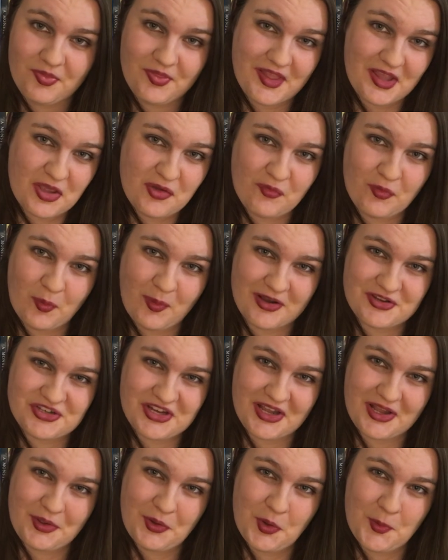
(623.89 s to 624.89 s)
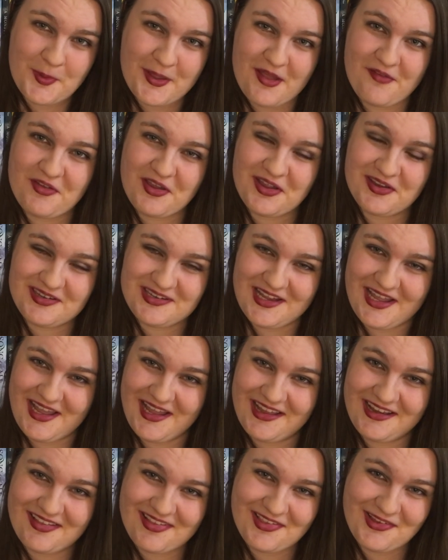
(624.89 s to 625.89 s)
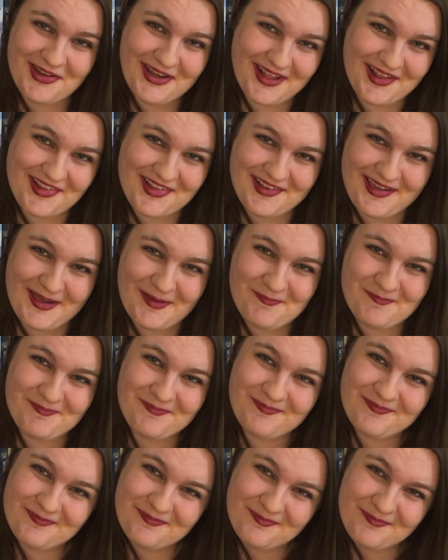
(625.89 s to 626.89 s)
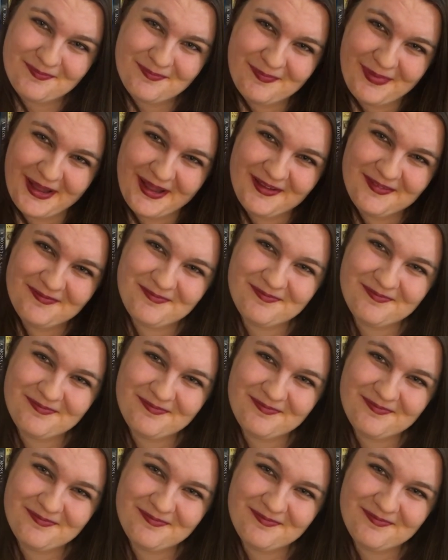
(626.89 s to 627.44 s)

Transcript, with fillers: Thank you for watching. I hope you have a good day, and until next time, bye.